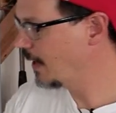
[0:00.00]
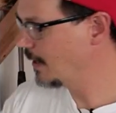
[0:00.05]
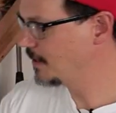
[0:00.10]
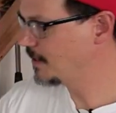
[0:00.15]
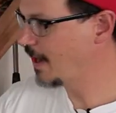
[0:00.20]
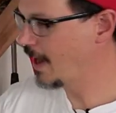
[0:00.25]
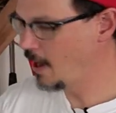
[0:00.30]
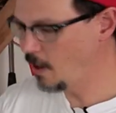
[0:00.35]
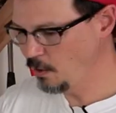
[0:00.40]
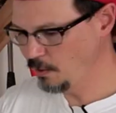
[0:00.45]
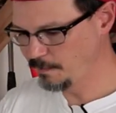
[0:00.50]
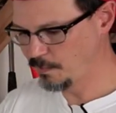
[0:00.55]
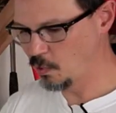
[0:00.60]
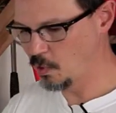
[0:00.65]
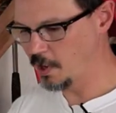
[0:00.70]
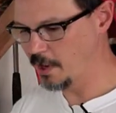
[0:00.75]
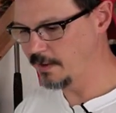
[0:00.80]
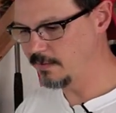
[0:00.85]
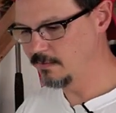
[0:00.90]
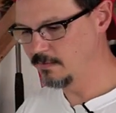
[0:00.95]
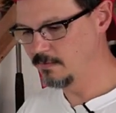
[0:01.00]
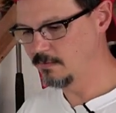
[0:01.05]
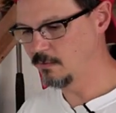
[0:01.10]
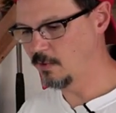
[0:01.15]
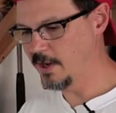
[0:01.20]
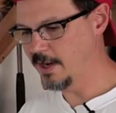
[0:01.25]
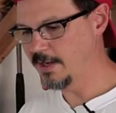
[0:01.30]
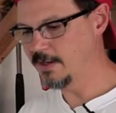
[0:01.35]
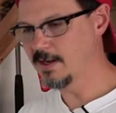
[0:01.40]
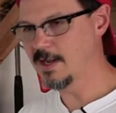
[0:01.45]
its output,
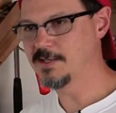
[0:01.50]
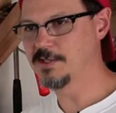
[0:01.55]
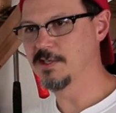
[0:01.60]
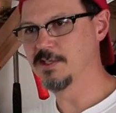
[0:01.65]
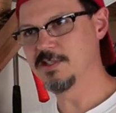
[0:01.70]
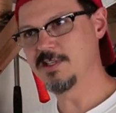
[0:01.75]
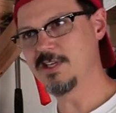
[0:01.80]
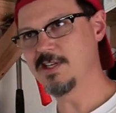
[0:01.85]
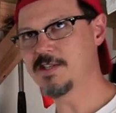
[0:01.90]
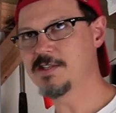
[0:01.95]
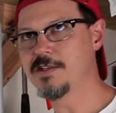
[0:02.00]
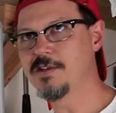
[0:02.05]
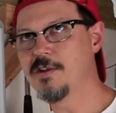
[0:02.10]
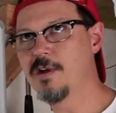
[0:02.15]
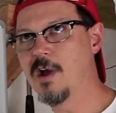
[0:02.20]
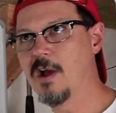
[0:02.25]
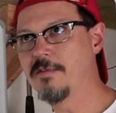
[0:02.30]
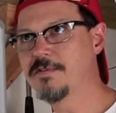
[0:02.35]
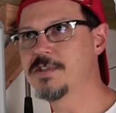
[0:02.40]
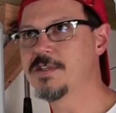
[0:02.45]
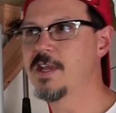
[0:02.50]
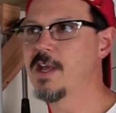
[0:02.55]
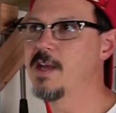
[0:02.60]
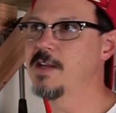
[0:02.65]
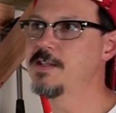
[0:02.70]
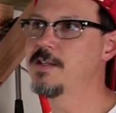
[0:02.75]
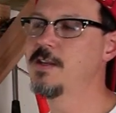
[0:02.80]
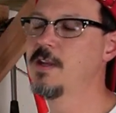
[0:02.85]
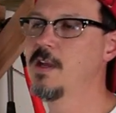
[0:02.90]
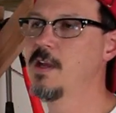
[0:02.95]
right, has a DC
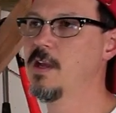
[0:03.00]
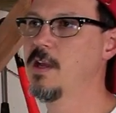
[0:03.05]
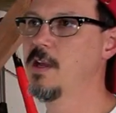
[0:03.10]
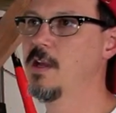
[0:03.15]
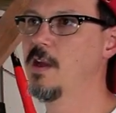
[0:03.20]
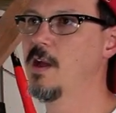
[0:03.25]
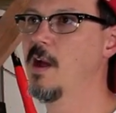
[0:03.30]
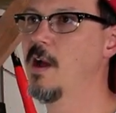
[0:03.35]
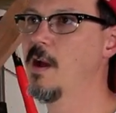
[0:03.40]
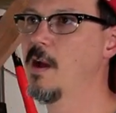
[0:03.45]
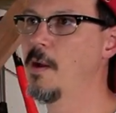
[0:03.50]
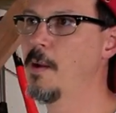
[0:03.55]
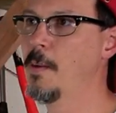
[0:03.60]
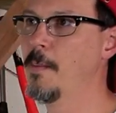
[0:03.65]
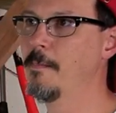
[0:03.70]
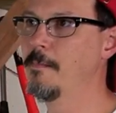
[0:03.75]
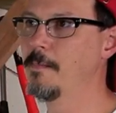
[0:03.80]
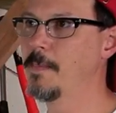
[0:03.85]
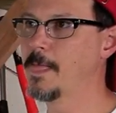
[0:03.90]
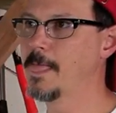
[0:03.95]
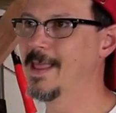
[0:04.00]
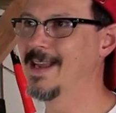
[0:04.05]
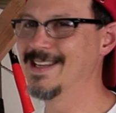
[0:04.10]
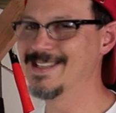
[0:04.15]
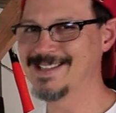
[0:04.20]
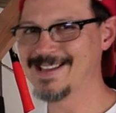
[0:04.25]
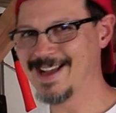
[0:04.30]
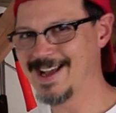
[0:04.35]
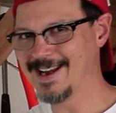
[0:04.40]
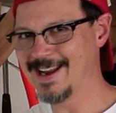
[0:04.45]
offset. Um, it
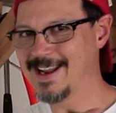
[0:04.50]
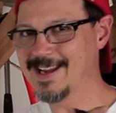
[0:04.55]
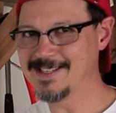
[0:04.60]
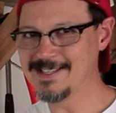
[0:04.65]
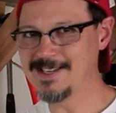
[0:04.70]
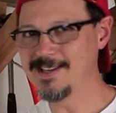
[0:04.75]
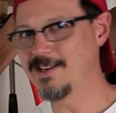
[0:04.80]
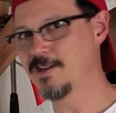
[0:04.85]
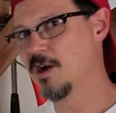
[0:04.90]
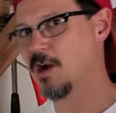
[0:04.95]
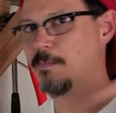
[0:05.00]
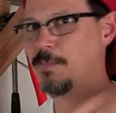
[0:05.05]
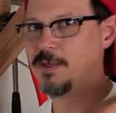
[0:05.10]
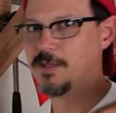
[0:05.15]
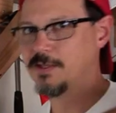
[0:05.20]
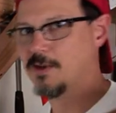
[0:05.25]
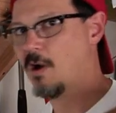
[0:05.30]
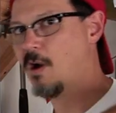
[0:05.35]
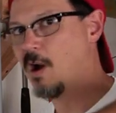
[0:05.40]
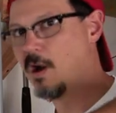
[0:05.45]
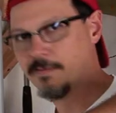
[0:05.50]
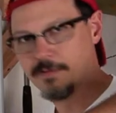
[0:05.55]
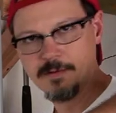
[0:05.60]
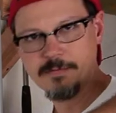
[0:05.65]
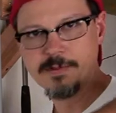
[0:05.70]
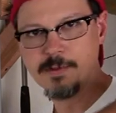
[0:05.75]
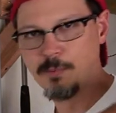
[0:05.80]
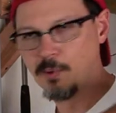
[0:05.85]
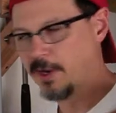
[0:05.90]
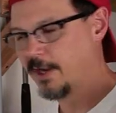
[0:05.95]
is not AC coupled off
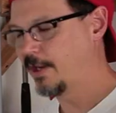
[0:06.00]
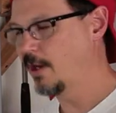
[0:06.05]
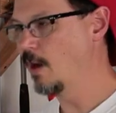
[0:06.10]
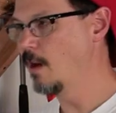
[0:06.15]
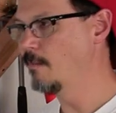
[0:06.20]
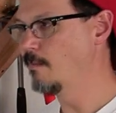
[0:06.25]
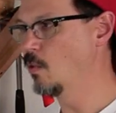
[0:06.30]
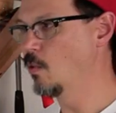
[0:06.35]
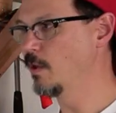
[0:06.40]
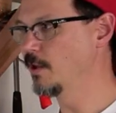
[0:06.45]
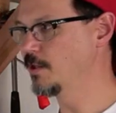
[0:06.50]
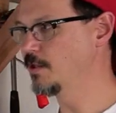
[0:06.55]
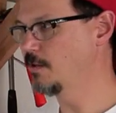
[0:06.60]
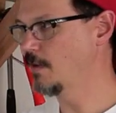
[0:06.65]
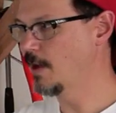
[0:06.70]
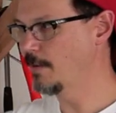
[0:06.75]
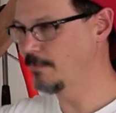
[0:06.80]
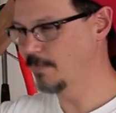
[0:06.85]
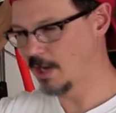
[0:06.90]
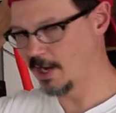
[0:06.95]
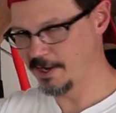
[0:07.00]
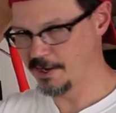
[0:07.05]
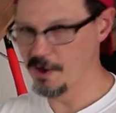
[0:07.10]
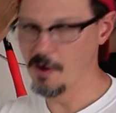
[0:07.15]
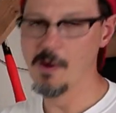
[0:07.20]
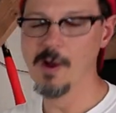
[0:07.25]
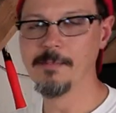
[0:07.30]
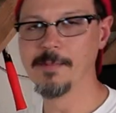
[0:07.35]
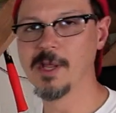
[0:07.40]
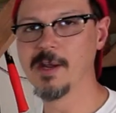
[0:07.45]
of the breakout board, so I'm, I
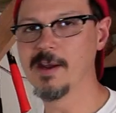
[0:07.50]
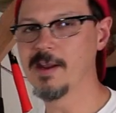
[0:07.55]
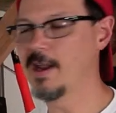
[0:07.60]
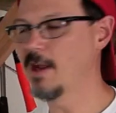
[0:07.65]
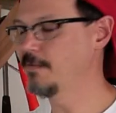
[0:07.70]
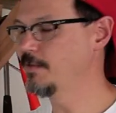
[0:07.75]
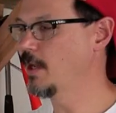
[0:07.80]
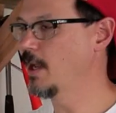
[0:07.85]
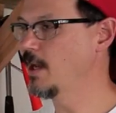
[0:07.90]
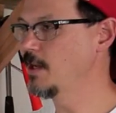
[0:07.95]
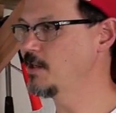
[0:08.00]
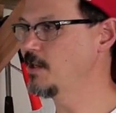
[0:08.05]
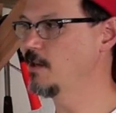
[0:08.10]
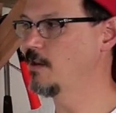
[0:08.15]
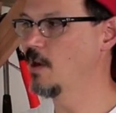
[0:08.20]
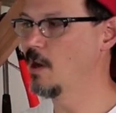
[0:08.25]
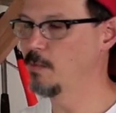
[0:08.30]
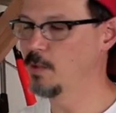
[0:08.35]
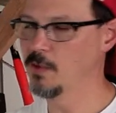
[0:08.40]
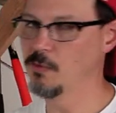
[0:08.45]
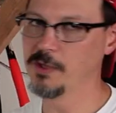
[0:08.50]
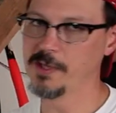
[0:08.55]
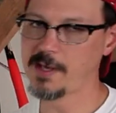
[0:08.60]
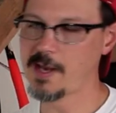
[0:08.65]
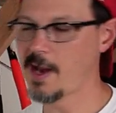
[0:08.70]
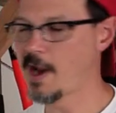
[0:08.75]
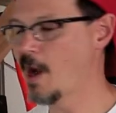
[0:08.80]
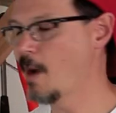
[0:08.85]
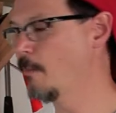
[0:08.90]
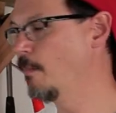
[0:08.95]
know I'm going to have to AC couple it with a
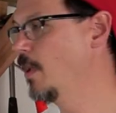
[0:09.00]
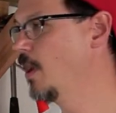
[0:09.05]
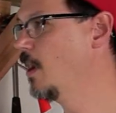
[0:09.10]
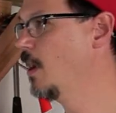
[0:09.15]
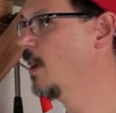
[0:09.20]
cap.